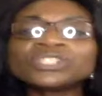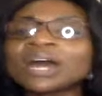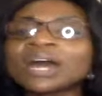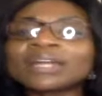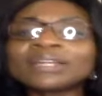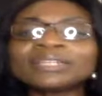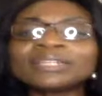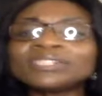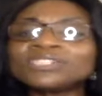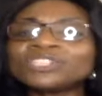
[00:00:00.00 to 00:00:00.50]

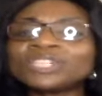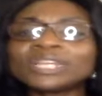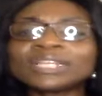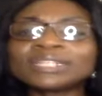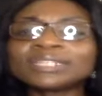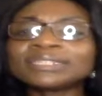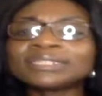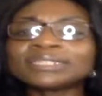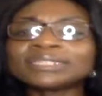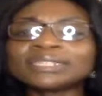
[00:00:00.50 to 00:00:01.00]
godly
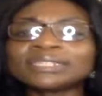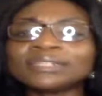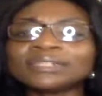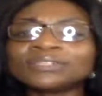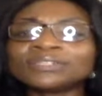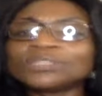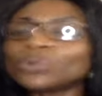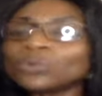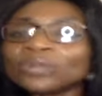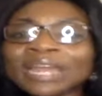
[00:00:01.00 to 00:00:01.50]
jealousy.
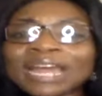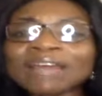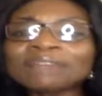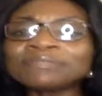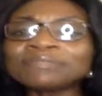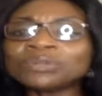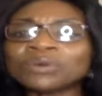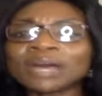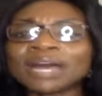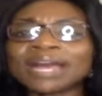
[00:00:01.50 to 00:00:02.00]
Don't
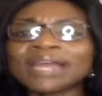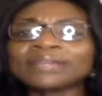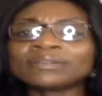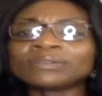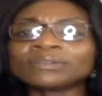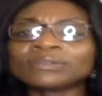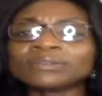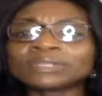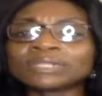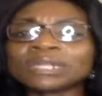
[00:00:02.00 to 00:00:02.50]
have no
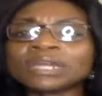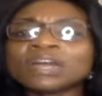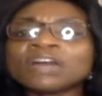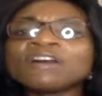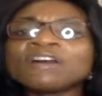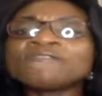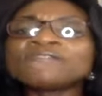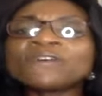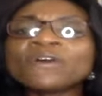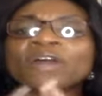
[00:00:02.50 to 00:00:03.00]
idols.
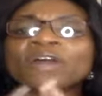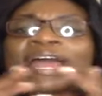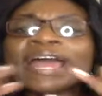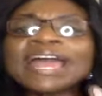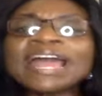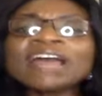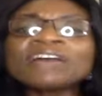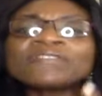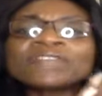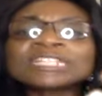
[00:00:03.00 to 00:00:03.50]
For I
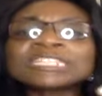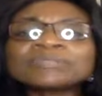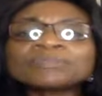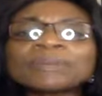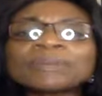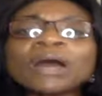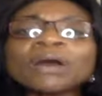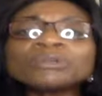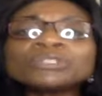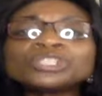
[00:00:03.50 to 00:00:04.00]
have
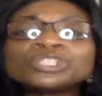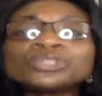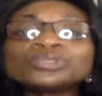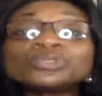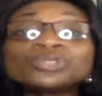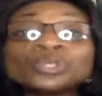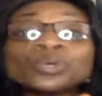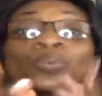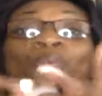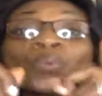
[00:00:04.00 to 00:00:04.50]
espoused
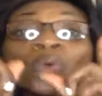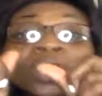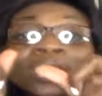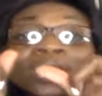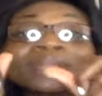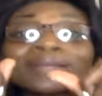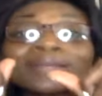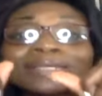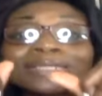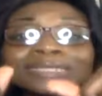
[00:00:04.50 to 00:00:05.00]
you to
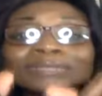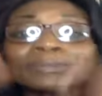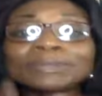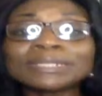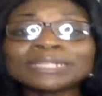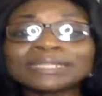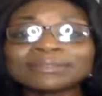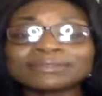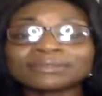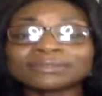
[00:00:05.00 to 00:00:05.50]
one
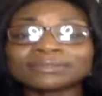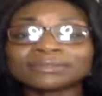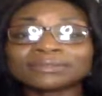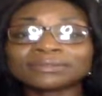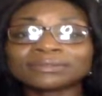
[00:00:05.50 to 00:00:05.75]
husband."